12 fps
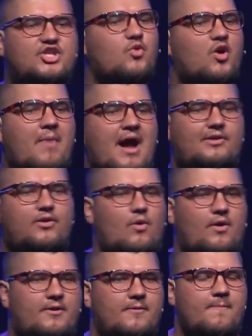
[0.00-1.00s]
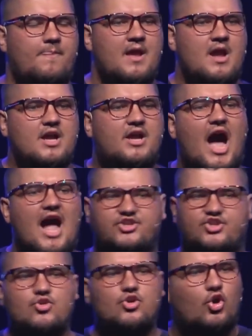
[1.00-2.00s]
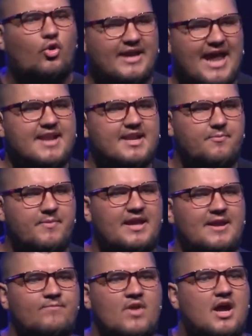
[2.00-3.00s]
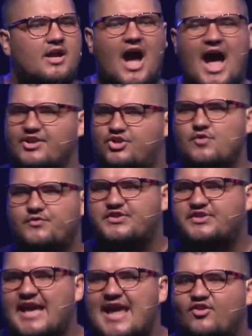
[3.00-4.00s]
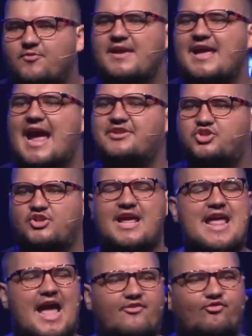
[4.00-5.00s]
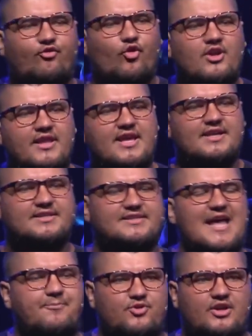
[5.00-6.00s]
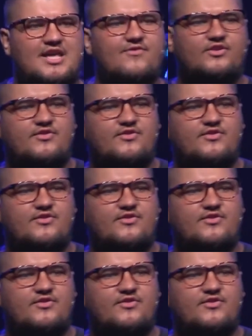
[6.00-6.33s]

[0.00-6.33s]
you are my Lord. God, you created me. God, you've saved me. And today I freely accept your gift of